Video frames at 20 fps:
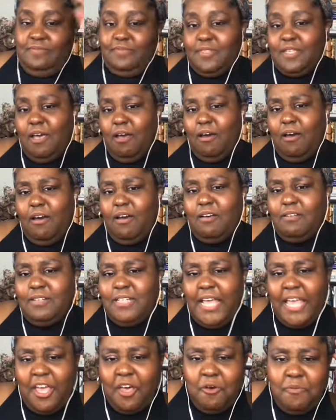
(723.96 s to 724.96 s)
Oh,
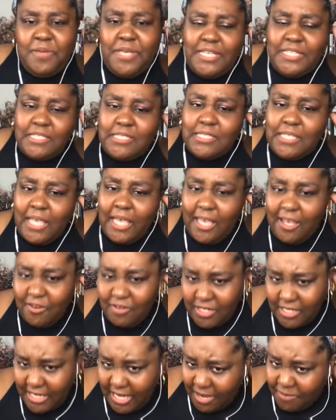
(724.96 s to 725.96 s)
Naomi is scared
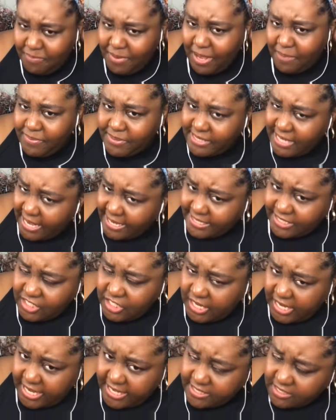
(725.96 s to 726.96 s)
today. Baby, take a
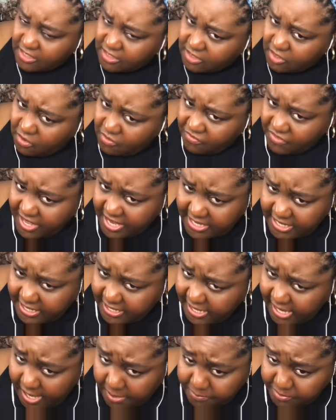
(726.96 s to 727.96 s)
chance, because the only thing that
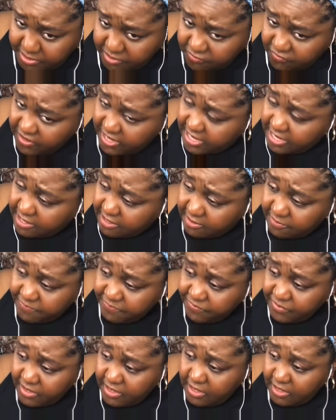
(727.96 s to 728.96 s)
can happen is fail.
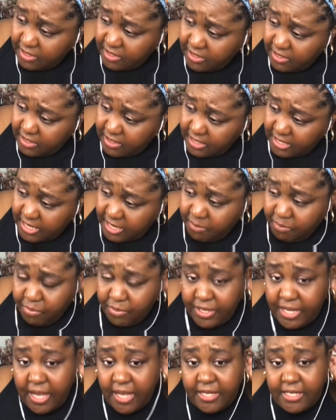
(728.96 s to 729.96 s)
And
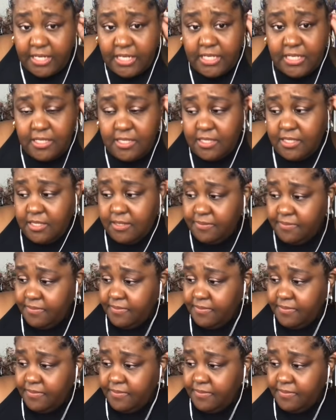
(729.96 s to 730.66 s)
Brianna is